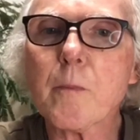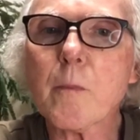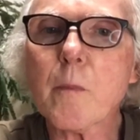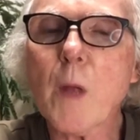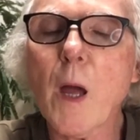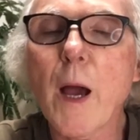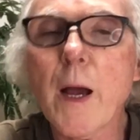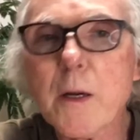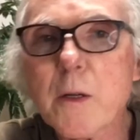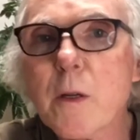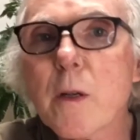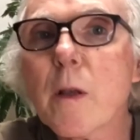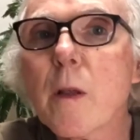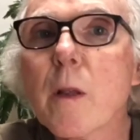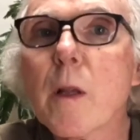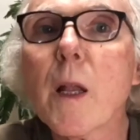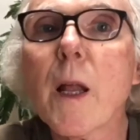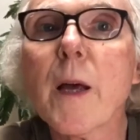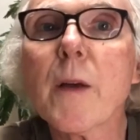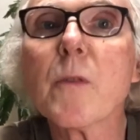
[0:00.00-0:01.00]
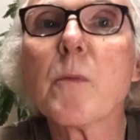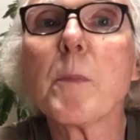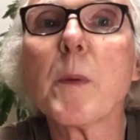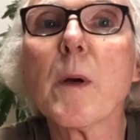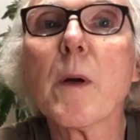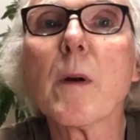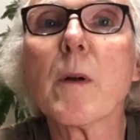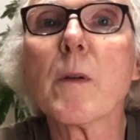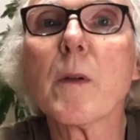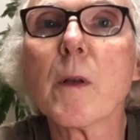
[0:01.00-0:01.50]
Actually, the last
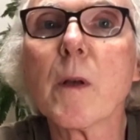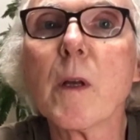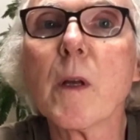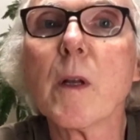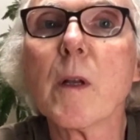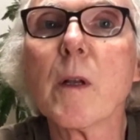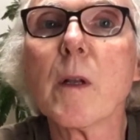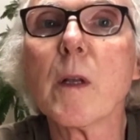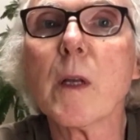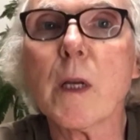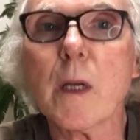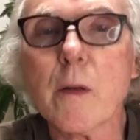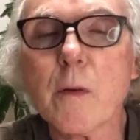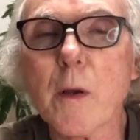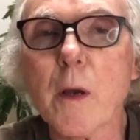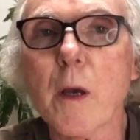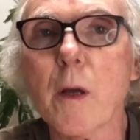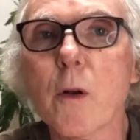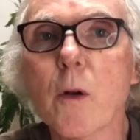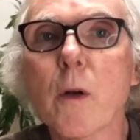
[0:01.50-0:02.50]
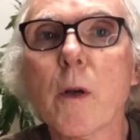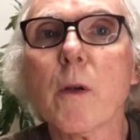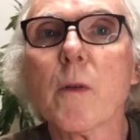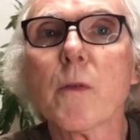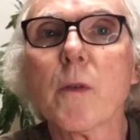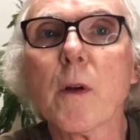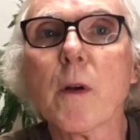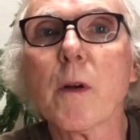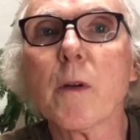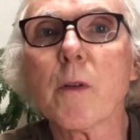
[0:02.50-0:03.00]
beer in the Ise Kadoya
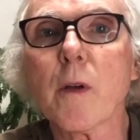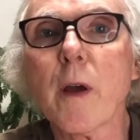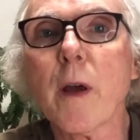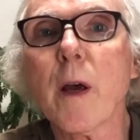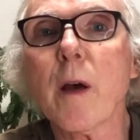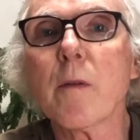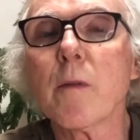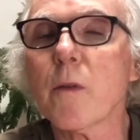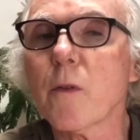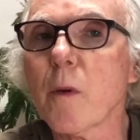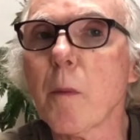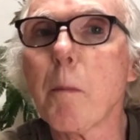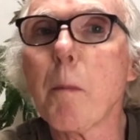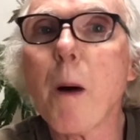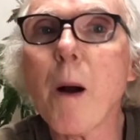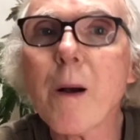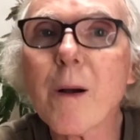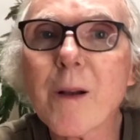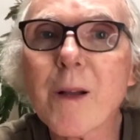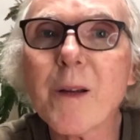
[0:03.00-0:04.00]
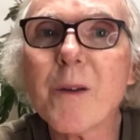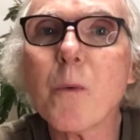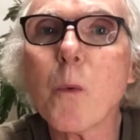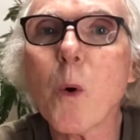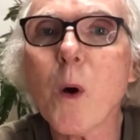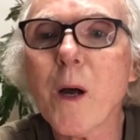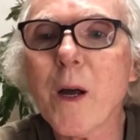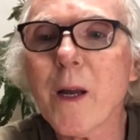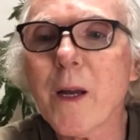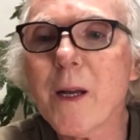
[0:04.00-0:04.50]
series I have is a barley
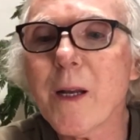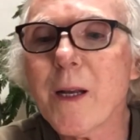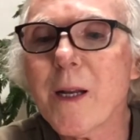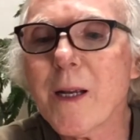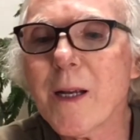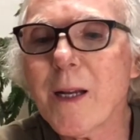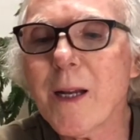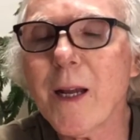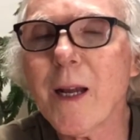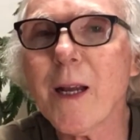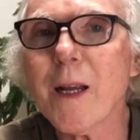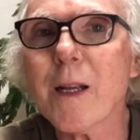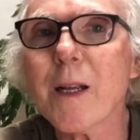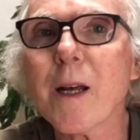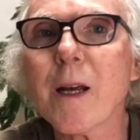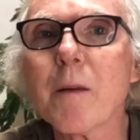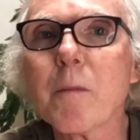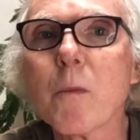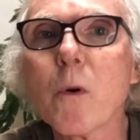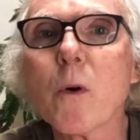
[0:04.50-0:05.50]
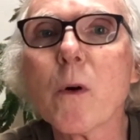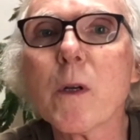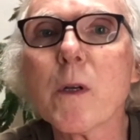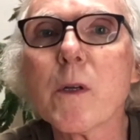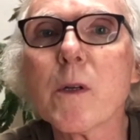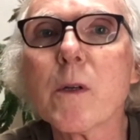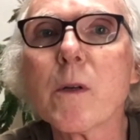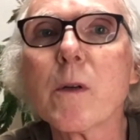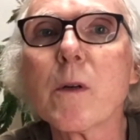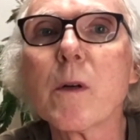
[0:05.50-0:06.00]
wine, and I'm going
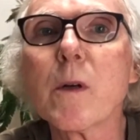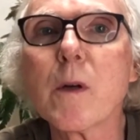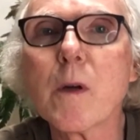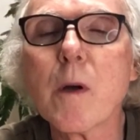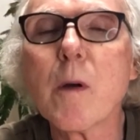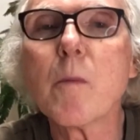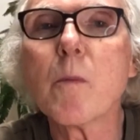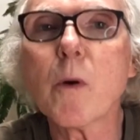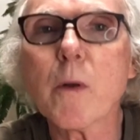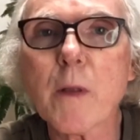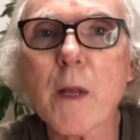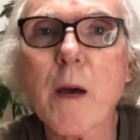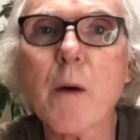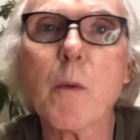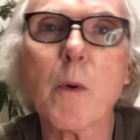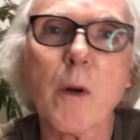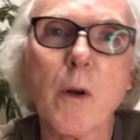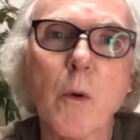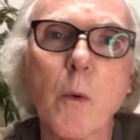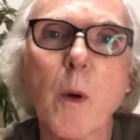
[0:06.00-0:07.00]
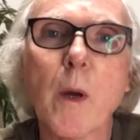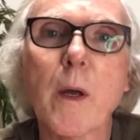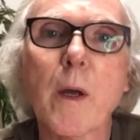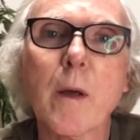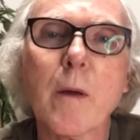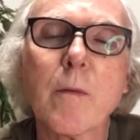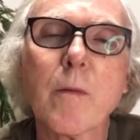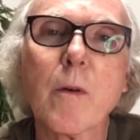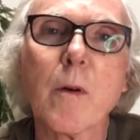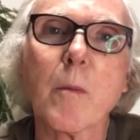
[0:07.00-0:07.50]
to put that one
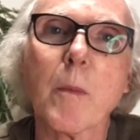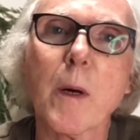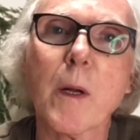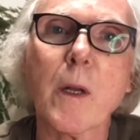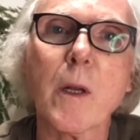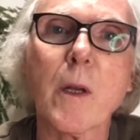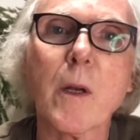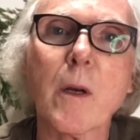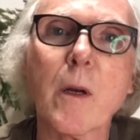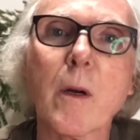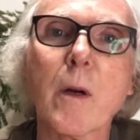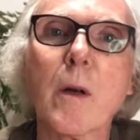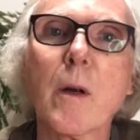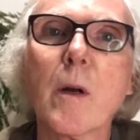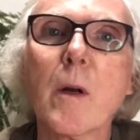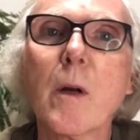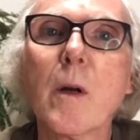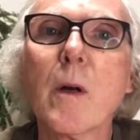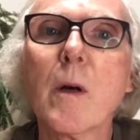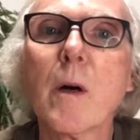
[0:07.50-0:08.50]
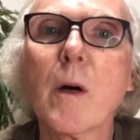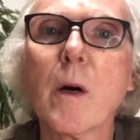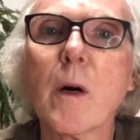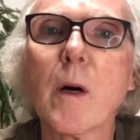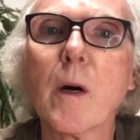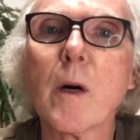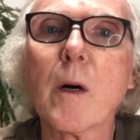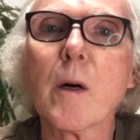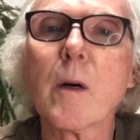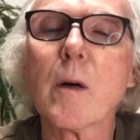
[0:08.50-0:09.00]
away for about a year
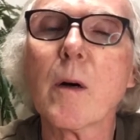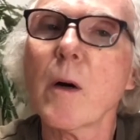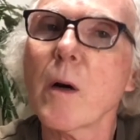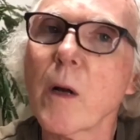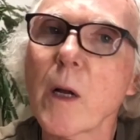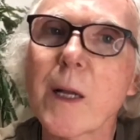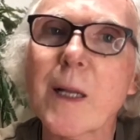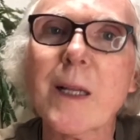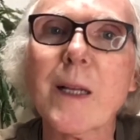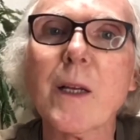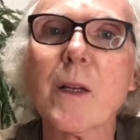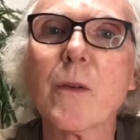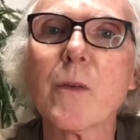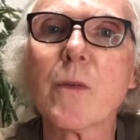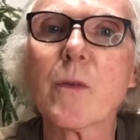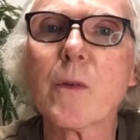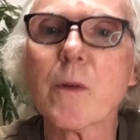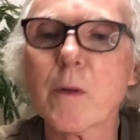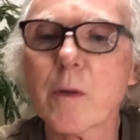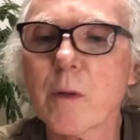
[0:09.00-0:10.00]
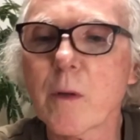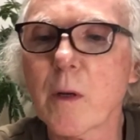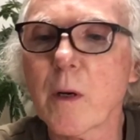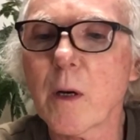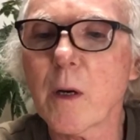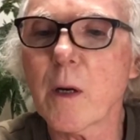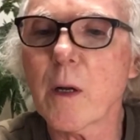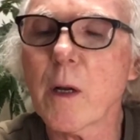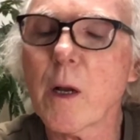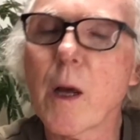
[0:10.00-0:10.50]
at least.
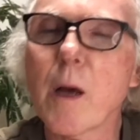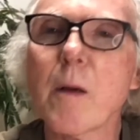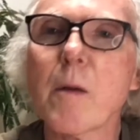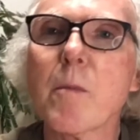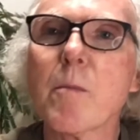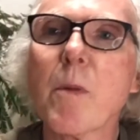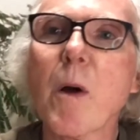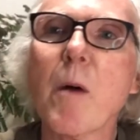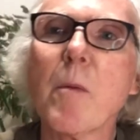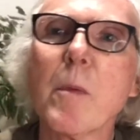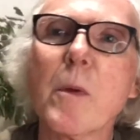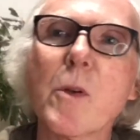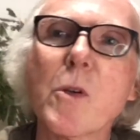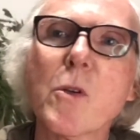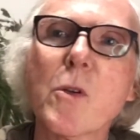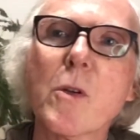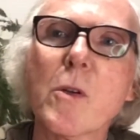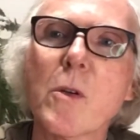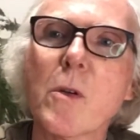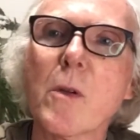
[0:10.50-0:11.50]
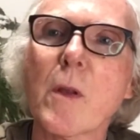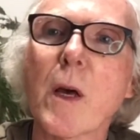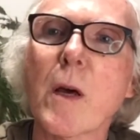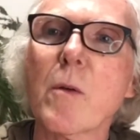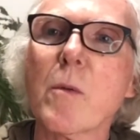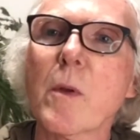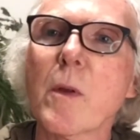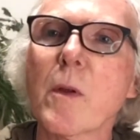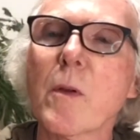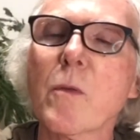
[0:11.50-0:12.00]
And I probably should do
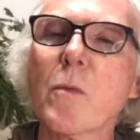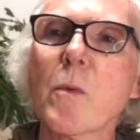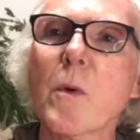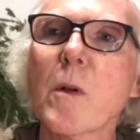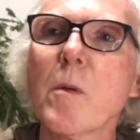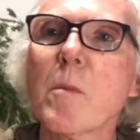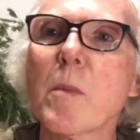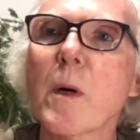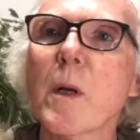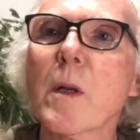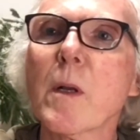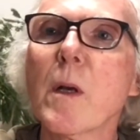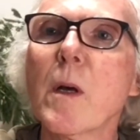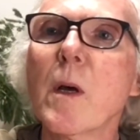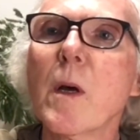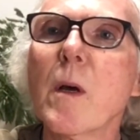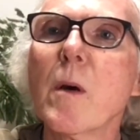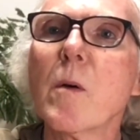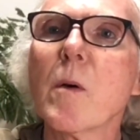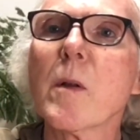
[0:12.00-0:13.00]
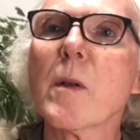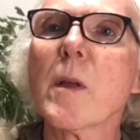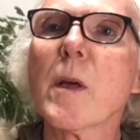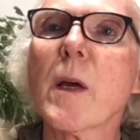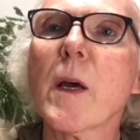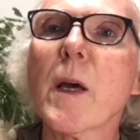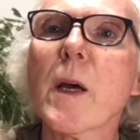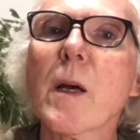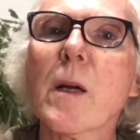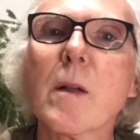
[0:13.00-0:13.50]
that with this one, but what the
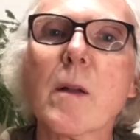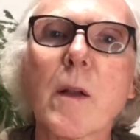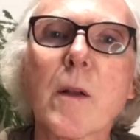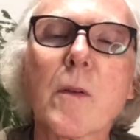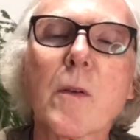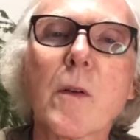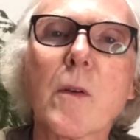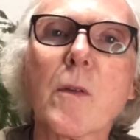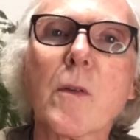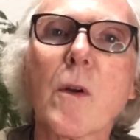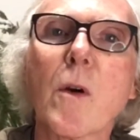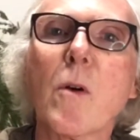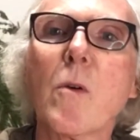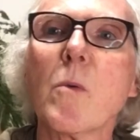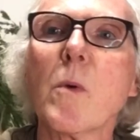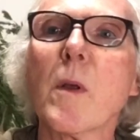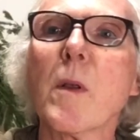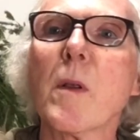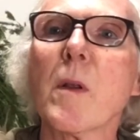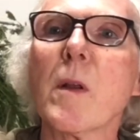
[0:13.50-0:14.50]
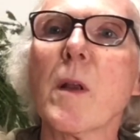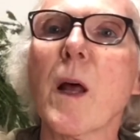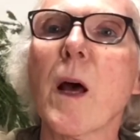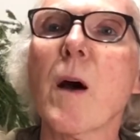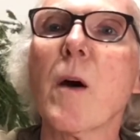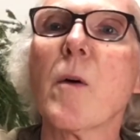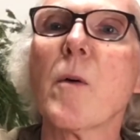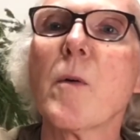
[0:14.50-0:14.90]
heck, let's just go with it now.